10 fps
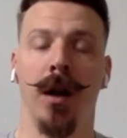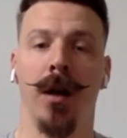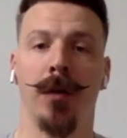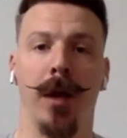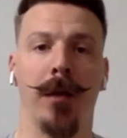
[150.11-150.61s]

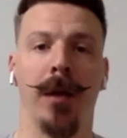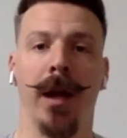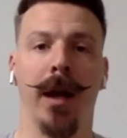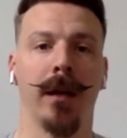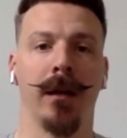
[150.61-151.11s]
right when I
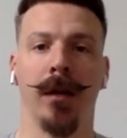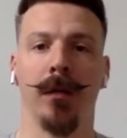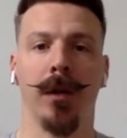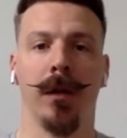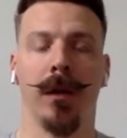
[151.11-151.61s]
got
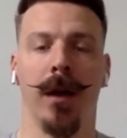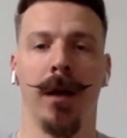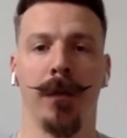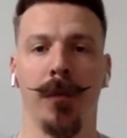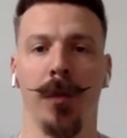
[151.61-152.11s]
done with
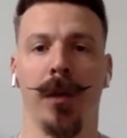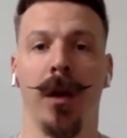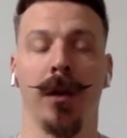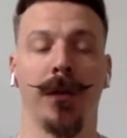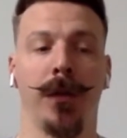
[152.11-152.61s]

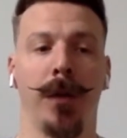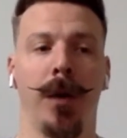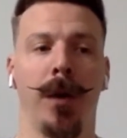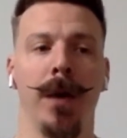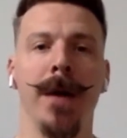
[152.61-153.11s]
college
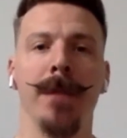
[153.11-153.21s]
football.